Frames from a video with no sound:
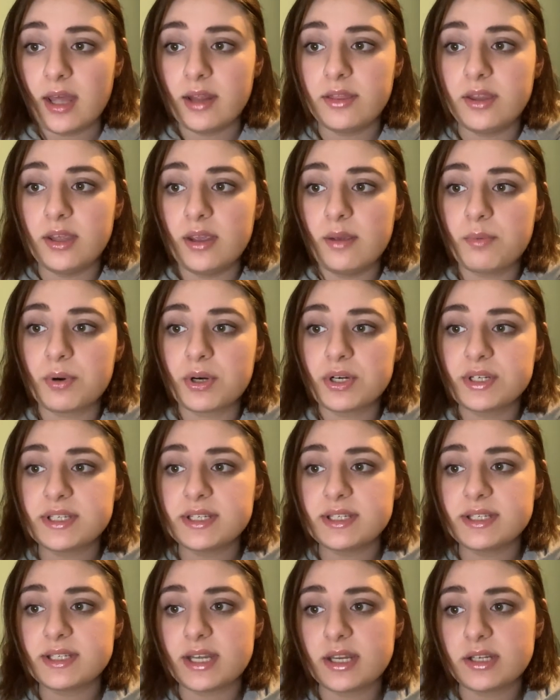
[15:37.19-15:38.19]
The
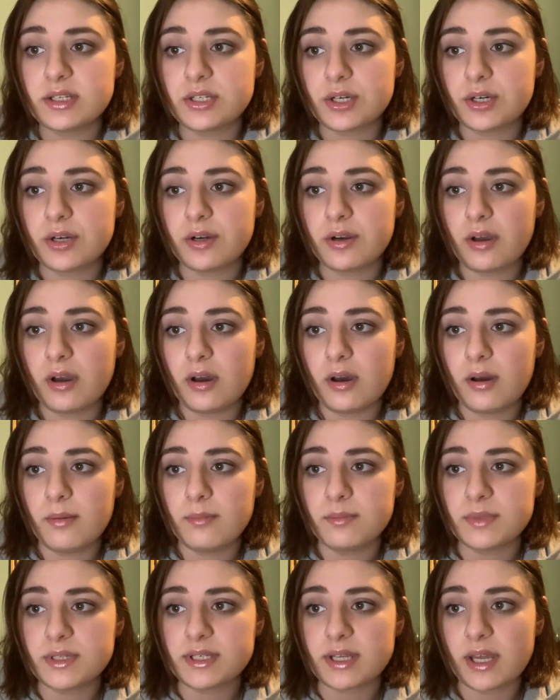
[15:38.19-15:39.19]
person-centered
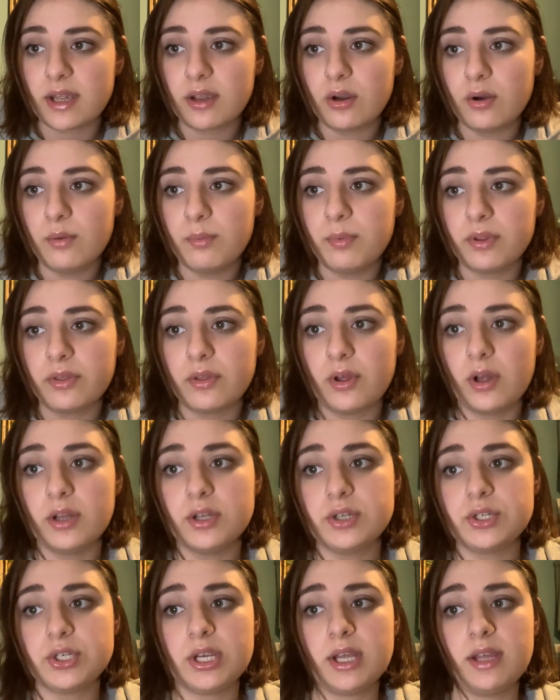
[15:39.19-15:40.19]

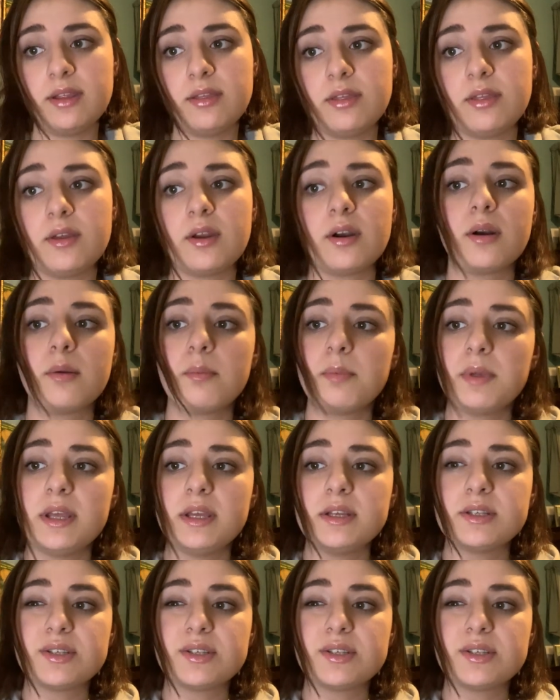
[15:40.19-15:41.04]
psychopathology and therapy.